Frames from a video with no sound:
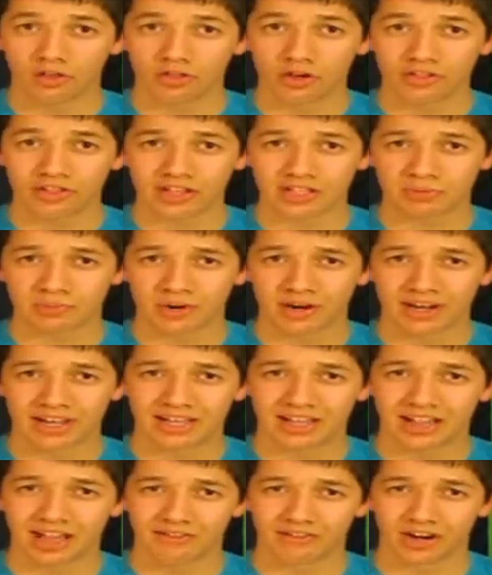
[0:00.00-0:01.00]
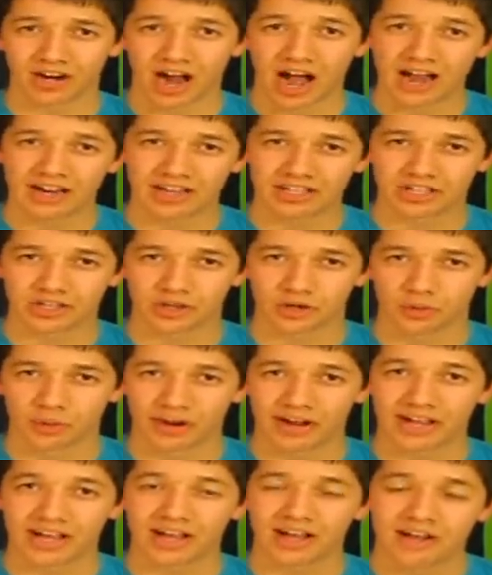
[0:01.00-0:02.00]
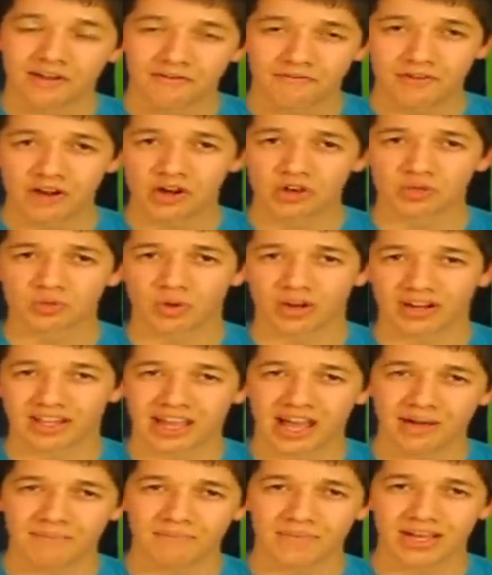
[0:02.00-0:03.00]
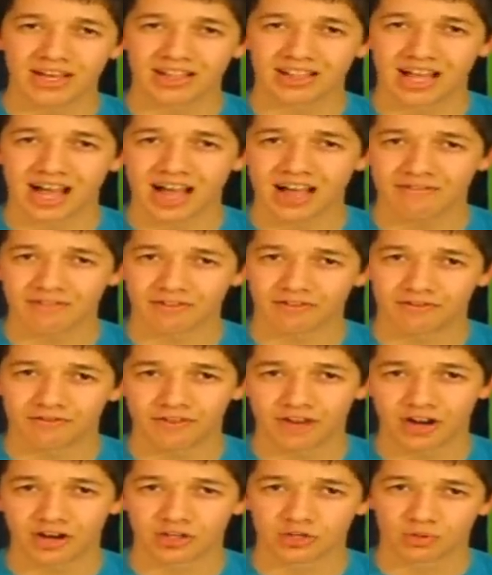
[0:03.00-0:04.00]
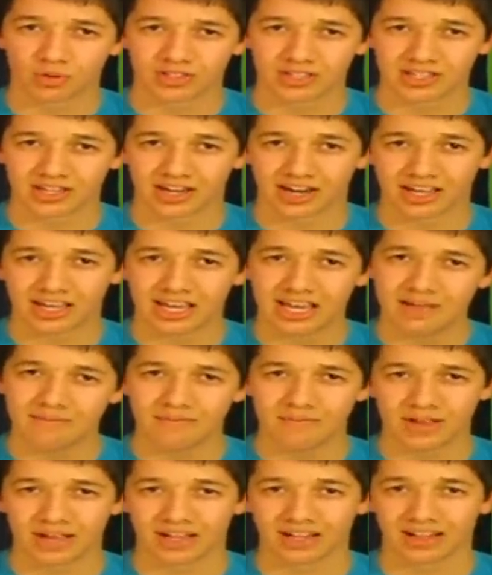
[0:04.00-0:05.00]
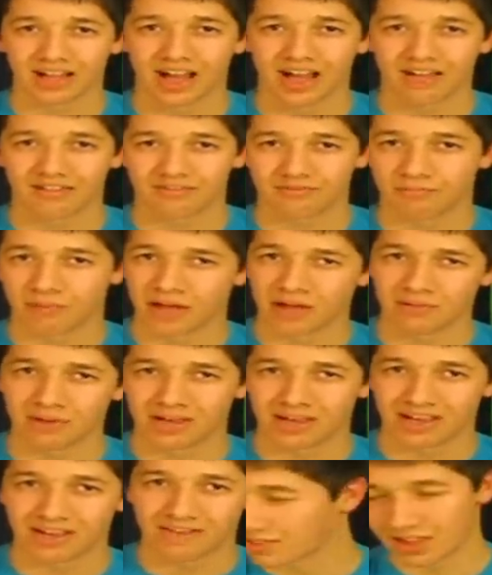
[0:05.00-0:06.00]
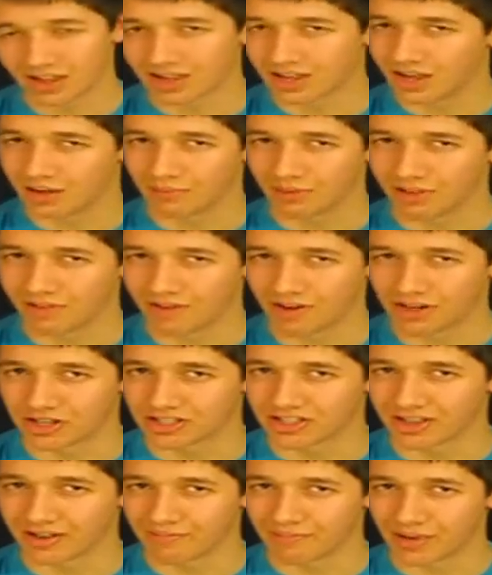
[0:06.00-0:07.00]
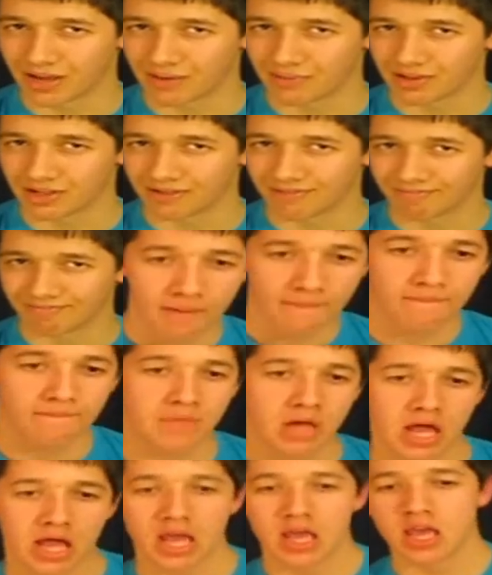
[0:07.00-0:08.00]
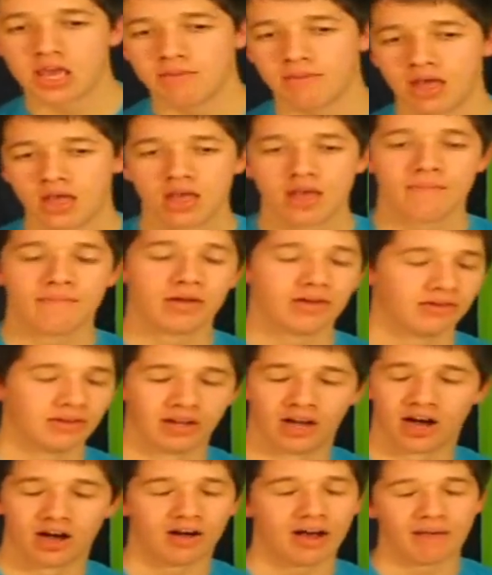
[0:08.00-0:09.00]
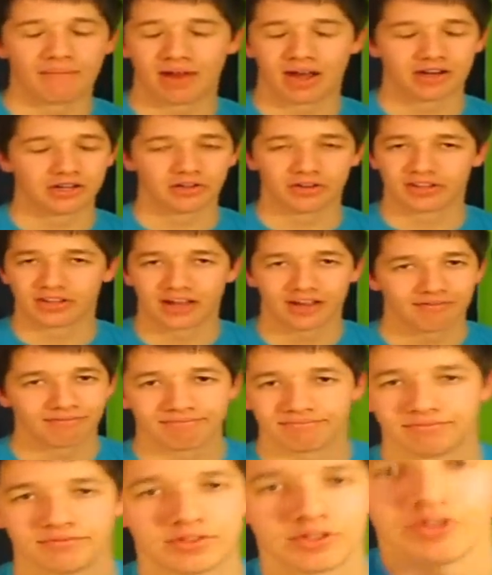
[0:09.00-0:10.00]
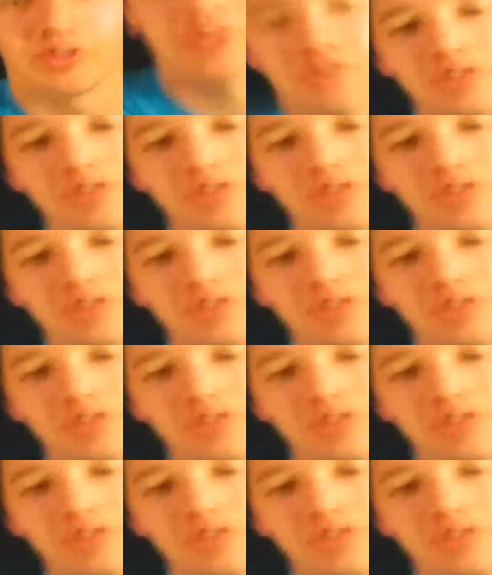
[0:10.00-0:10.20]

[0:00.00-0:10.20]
Although that's pretty clever, I disagree. Fear is what kept me alive, and fear is what's gonna keep me alive, baby. Can't believe I just said baby. Baby. But no, I'm not doing that. Screw